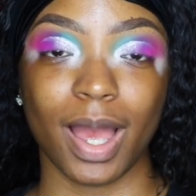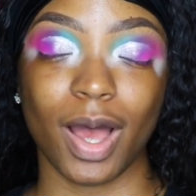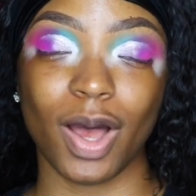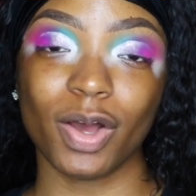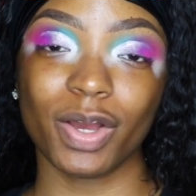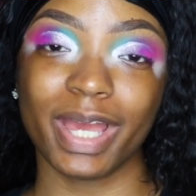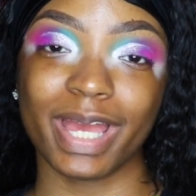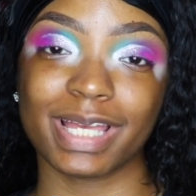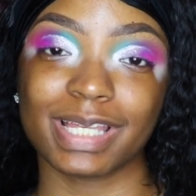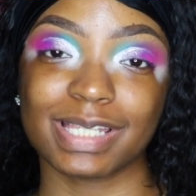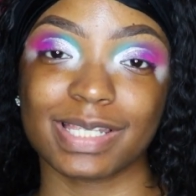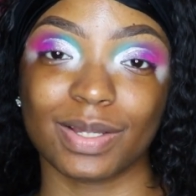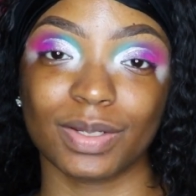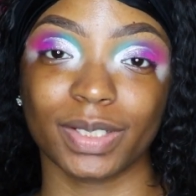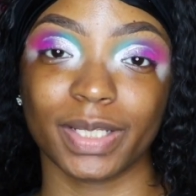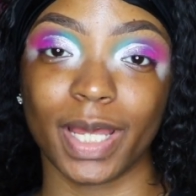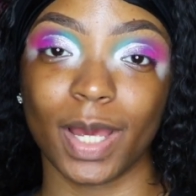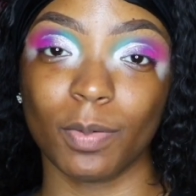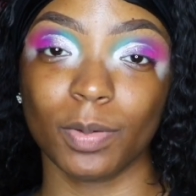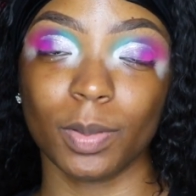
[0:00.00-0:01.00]
Okay, so
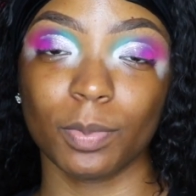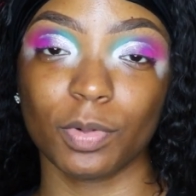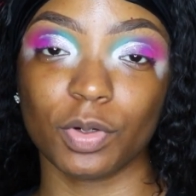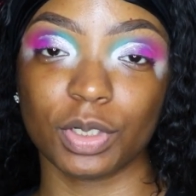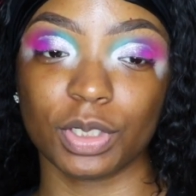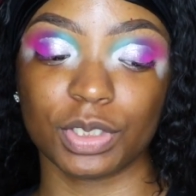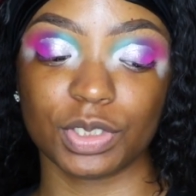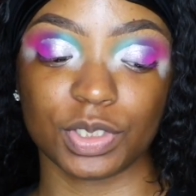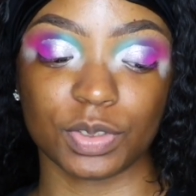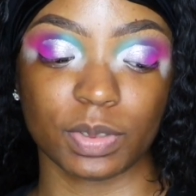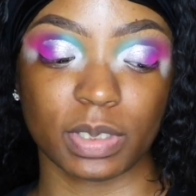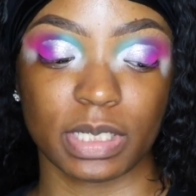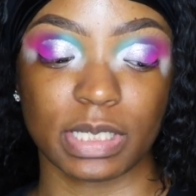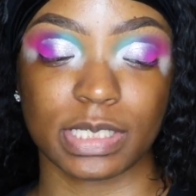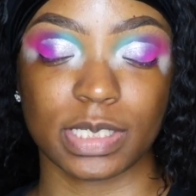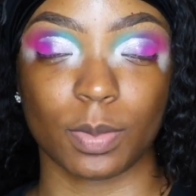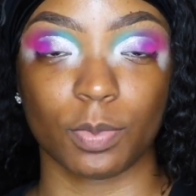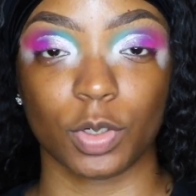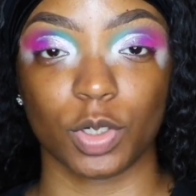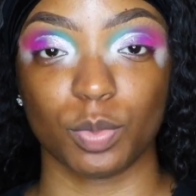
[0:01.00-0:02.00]
now what I'm going to do
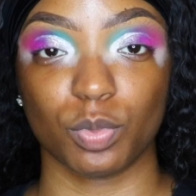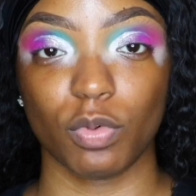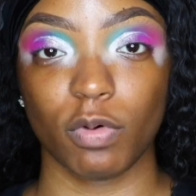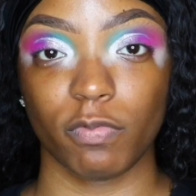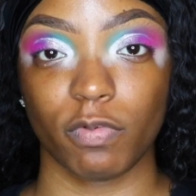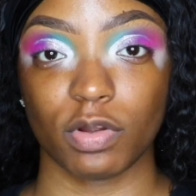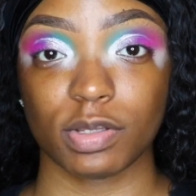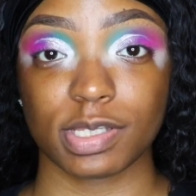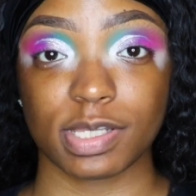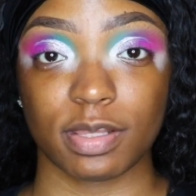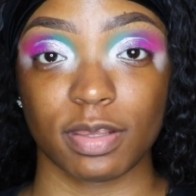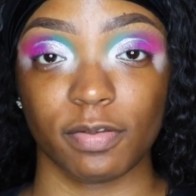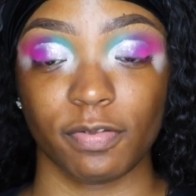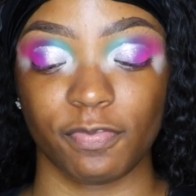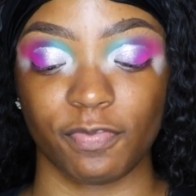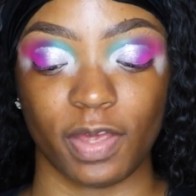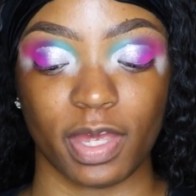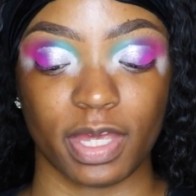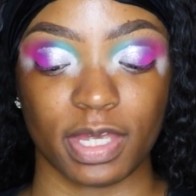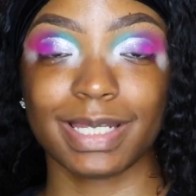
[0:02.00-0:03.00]
is I'm going to move on to the
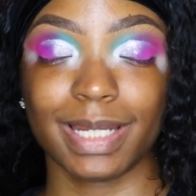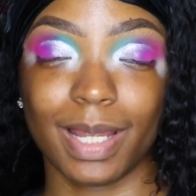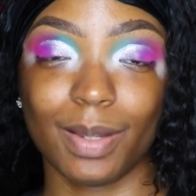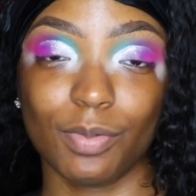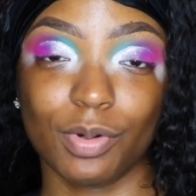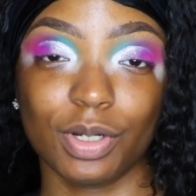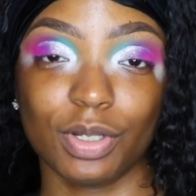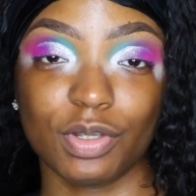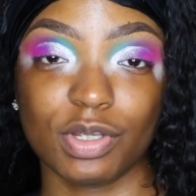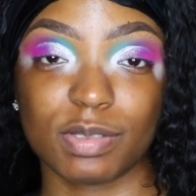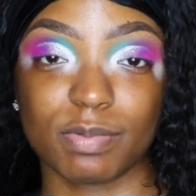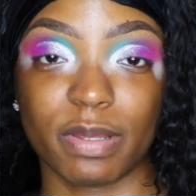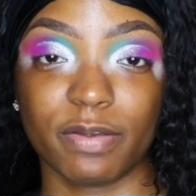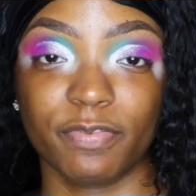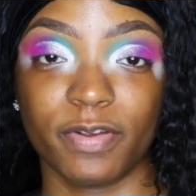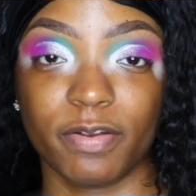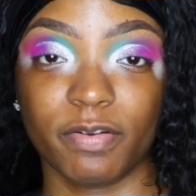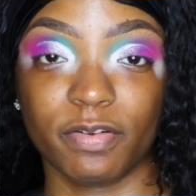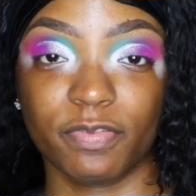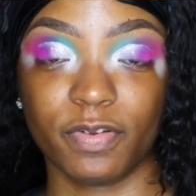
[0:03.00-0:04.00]
face. Then I'm going to use my
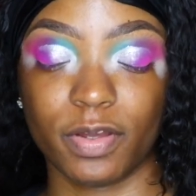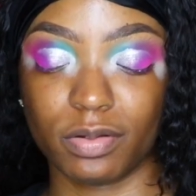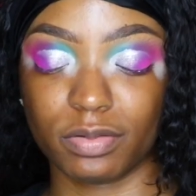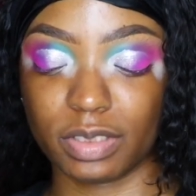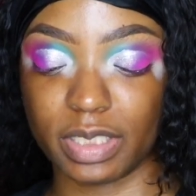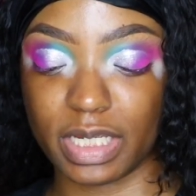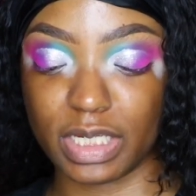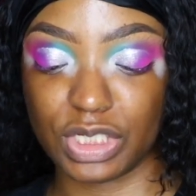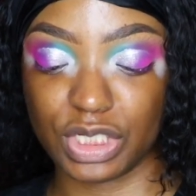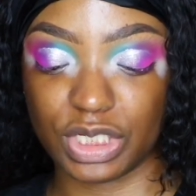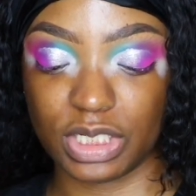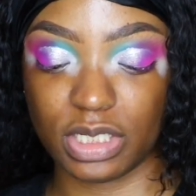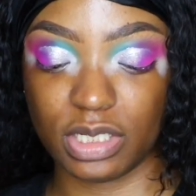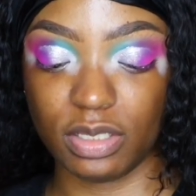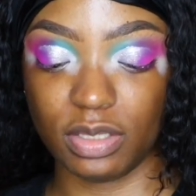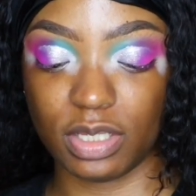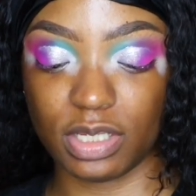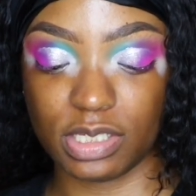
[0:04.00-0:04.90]
favorite foundation.